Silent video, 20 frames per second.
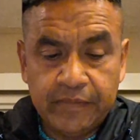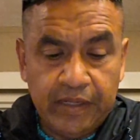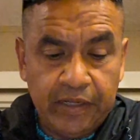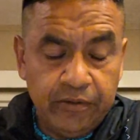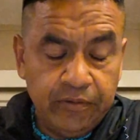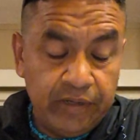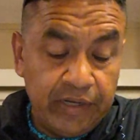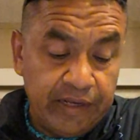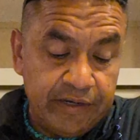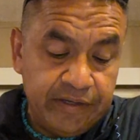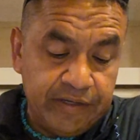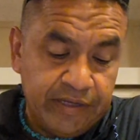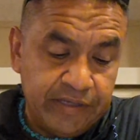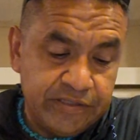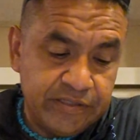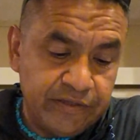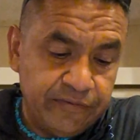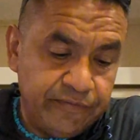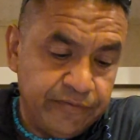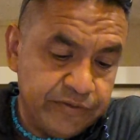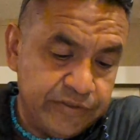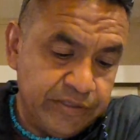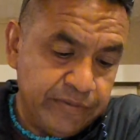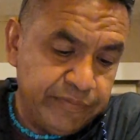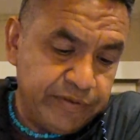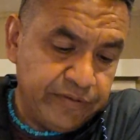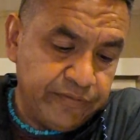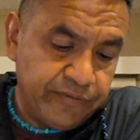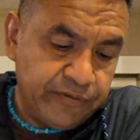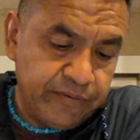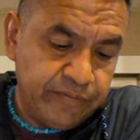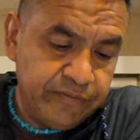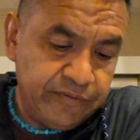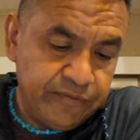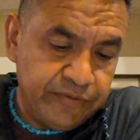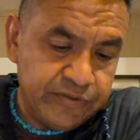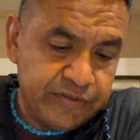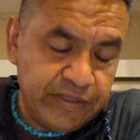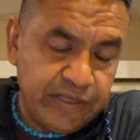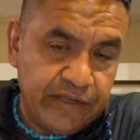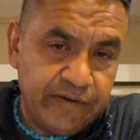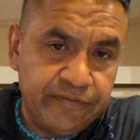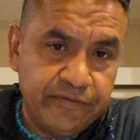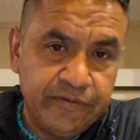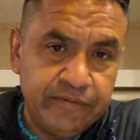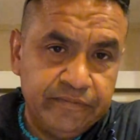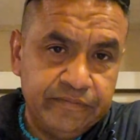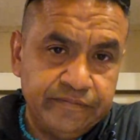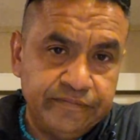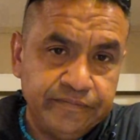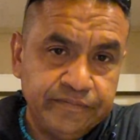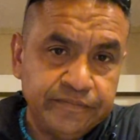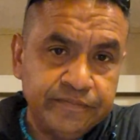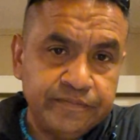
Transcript: I know a lot of you guys are going to feel sympathy for them, feel sad for them.